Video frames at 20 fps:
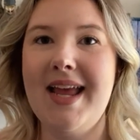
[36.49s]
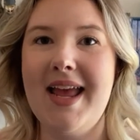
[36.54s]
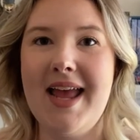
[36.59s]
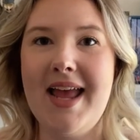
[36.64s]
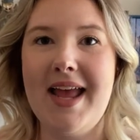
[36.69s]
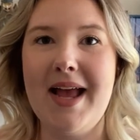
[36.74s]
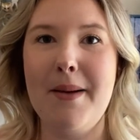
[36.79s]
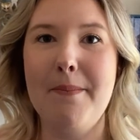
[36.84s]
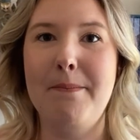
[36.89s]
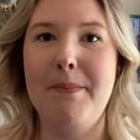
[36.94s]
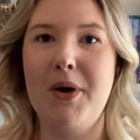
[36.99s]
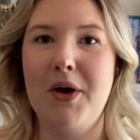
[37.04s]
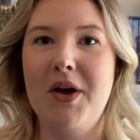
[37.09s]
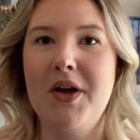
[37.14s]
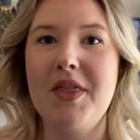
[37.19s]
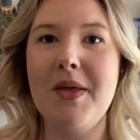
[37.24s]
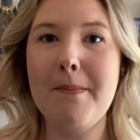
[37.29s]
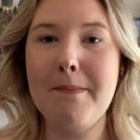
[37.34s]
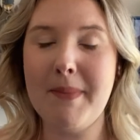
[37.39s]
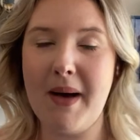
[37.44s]
a book
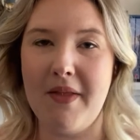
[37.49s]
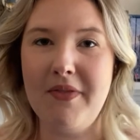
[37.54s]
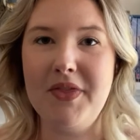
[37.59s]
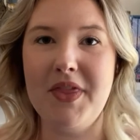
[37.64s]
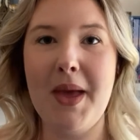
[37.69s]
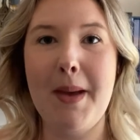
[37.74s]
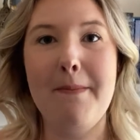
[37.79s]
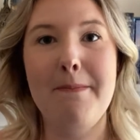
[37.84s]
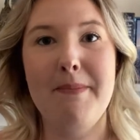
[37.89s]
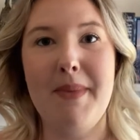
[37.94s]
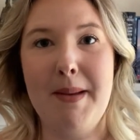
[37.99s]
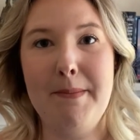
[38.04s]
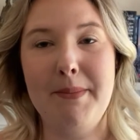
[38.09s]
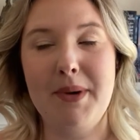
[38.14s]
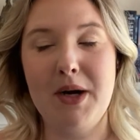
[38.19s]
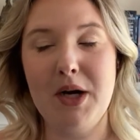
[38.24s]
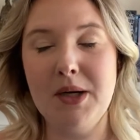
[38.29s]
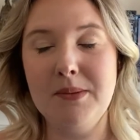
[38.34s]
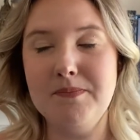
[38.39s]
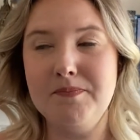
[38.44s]
of the month
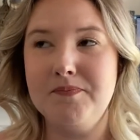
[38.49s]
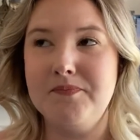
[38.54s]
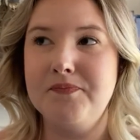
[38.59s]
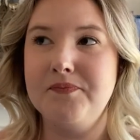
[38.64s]
member